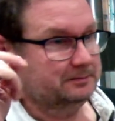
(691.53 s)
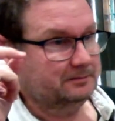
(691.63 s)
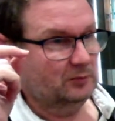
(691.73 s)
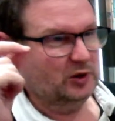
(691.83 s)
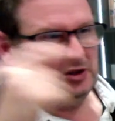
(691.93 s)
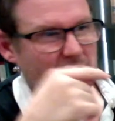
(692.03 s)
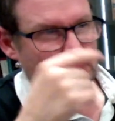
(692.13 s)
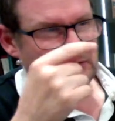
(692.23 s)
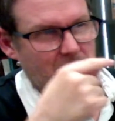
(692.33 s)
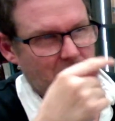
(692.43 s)
which is
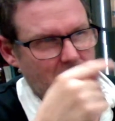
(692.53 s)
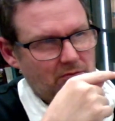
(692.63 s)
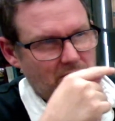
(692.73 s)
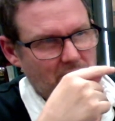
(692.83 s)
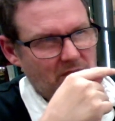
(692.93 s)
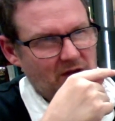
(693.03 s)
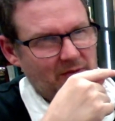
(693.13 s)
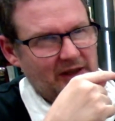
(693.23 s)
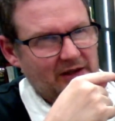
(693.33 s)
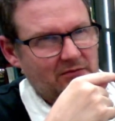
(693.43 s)
on the
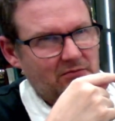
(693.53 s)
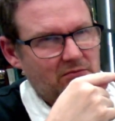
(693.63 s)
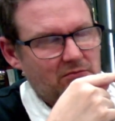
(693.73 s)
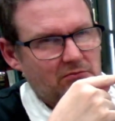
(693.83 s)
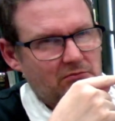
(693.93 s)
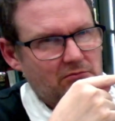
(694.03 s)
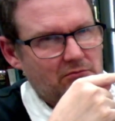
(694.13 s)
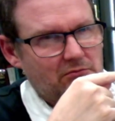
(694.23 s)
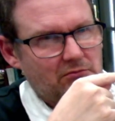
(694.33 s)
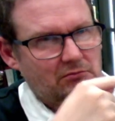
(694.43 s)
main
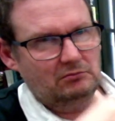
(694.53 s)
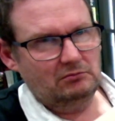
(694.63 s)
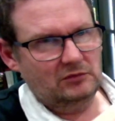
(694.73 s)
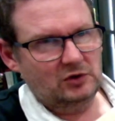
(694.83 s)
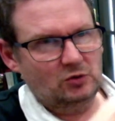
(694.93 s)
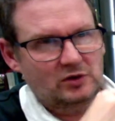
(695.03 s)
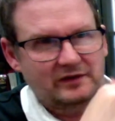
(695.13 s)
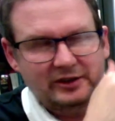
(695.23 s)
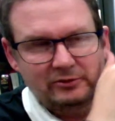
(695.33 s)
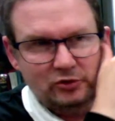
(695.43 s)
Salty
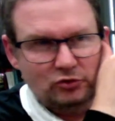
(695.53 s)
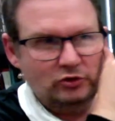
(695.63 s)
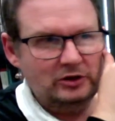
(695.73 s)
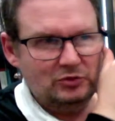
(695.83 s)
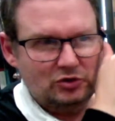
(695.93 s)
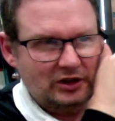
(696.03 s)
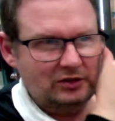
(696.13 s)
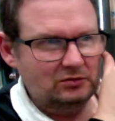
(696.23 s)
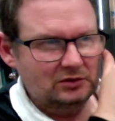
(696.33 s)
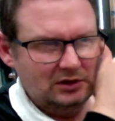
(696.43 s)
Vagrant Streams
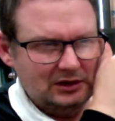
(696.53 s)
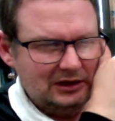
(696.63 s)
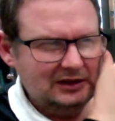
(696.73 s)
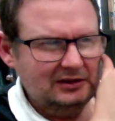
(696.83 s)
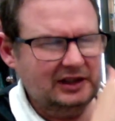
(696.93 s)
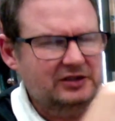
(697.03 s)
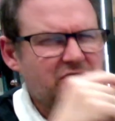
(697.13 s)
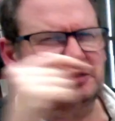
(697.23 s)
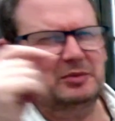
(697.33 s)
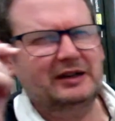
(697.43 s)
channel. It's
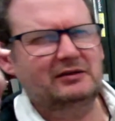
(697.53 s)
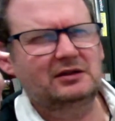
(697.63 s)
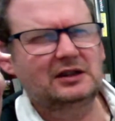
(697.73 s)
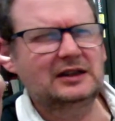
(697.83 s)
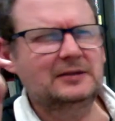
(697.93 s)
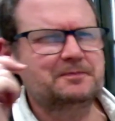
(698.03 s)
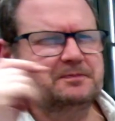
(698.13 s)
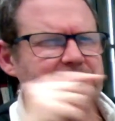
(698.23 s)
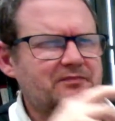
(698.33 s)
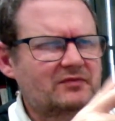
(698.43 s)
just about
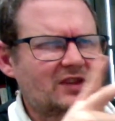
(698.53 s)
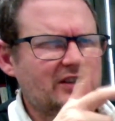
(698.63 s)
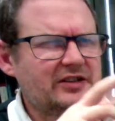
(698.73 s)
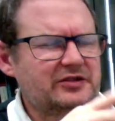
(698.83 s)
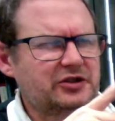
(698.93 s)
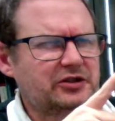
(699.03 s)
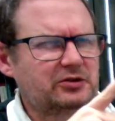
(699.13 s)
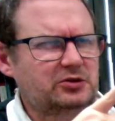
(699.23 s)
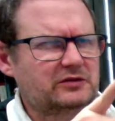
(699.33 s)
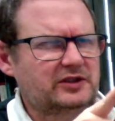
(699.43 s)
the
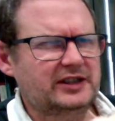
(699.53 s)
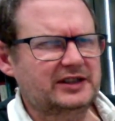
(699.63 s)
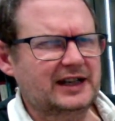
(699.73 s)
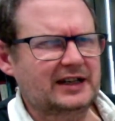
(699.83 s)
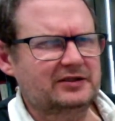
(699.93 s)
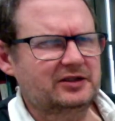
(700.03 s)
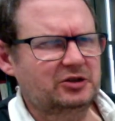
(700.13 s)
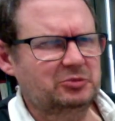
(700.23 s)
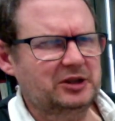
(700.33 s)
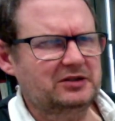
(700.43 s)
internals of Git add and
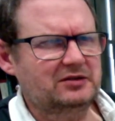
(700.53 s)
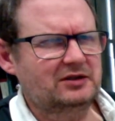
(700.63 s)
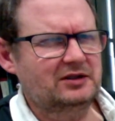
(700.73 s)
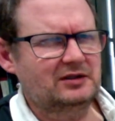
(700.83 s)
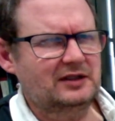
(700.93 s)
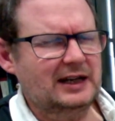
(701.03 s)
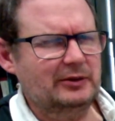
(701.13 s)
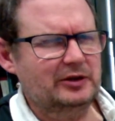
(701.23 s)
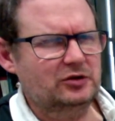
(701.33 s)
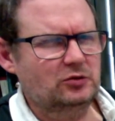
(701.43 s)
commit and how
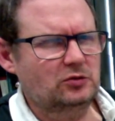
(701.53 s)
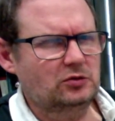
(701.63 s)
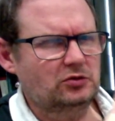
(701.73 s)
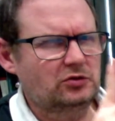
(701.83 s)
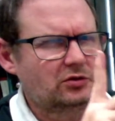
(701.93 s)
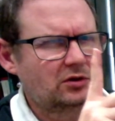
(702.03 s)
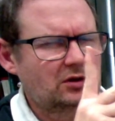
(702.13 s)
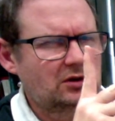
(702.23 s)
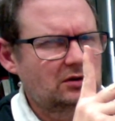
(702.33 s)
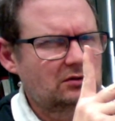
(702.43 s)
it stores
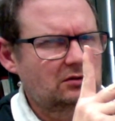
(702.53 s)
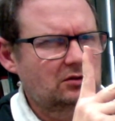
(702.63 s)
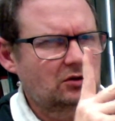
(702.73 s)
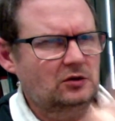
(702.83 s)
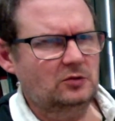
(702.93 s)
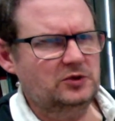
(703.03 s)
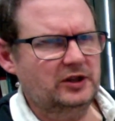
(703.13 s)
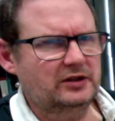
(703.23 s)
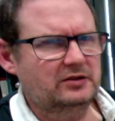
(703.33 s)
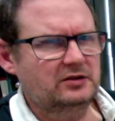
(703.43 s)

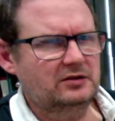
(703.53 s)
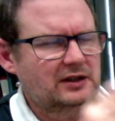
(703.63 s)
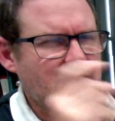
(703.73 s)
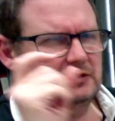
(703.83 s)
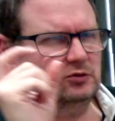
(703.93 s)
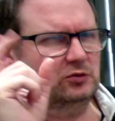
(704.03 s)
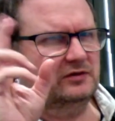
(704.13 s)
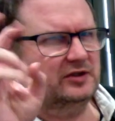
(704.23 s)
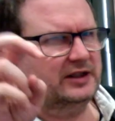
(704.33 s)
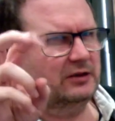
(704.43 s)
objects and sort
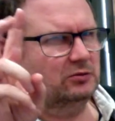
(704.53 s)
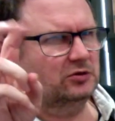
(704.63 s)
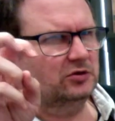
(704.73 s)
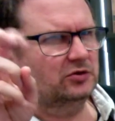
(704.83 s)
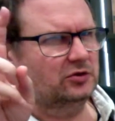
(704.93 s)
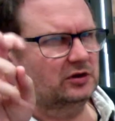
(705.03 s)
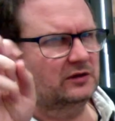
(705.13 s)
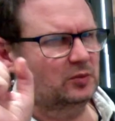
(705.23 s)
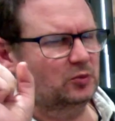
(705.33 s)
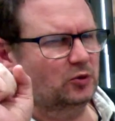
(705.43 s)
of deltas of
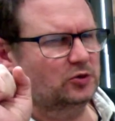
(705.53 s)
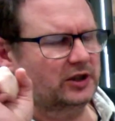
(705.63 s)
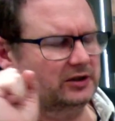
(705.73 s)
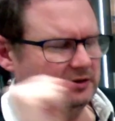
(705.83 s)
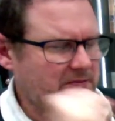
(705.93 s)
a project.